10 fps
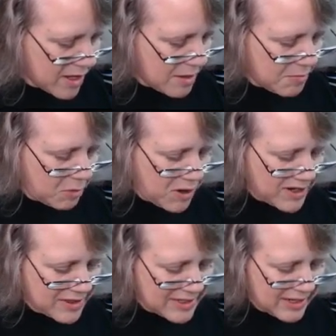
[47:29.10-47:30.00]
But I
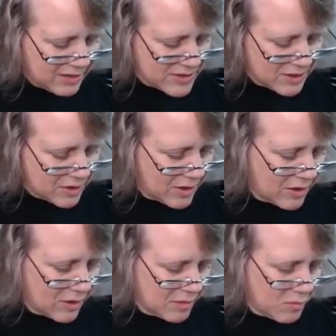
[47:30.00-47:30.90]
wanted the tail to look a
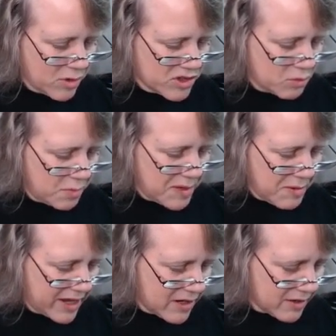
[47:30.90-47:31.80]
little more swoopy
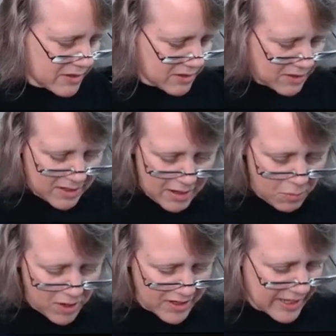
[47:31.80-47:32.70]
back here. So I, I
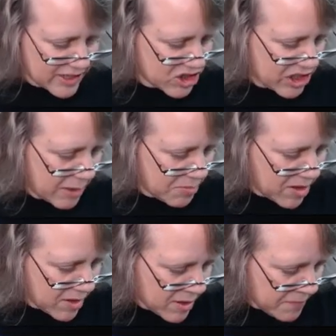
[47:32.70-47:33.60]
wanted that shape
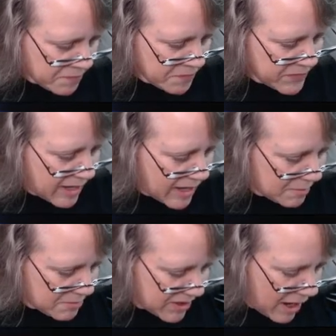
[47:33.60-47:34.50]

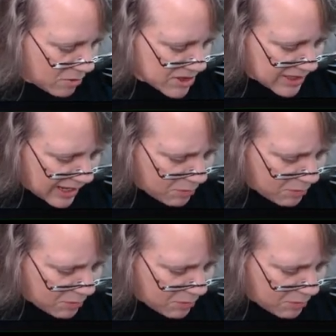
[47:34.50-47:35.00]
um, but now today